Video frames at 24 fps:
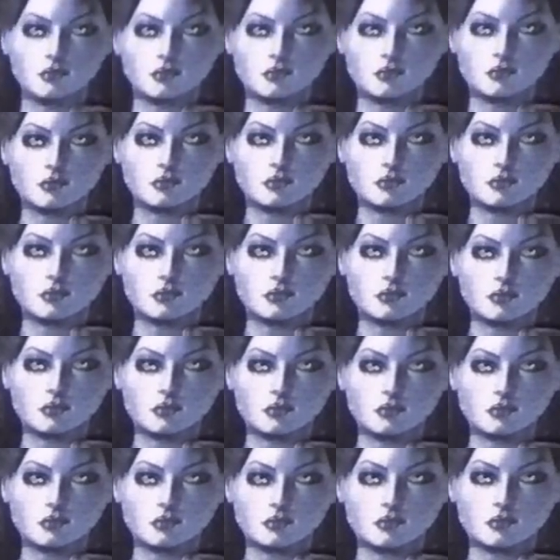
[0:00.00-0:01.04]

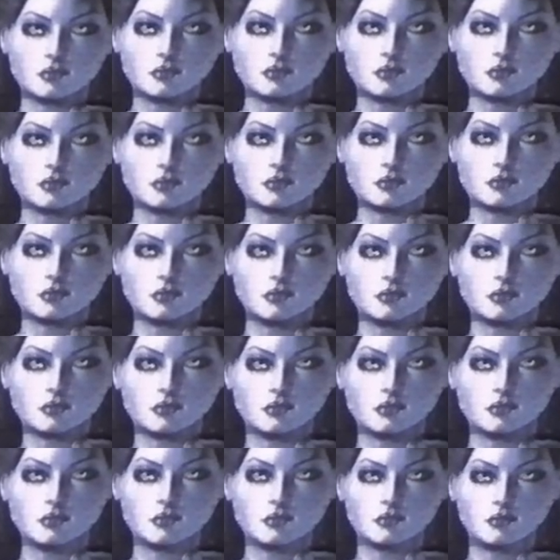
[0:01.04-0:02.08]

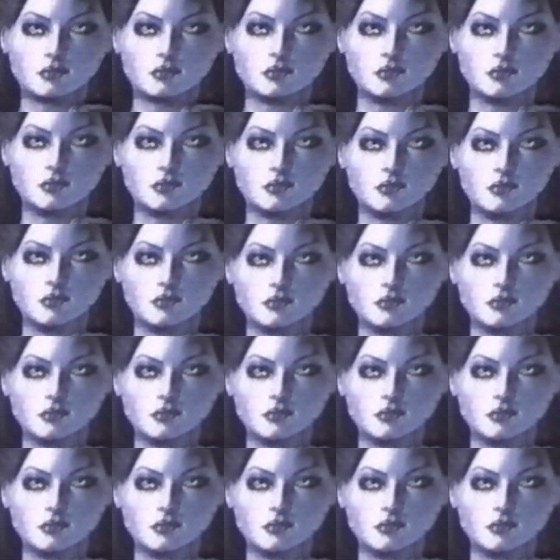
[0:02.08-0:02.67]
[no speech]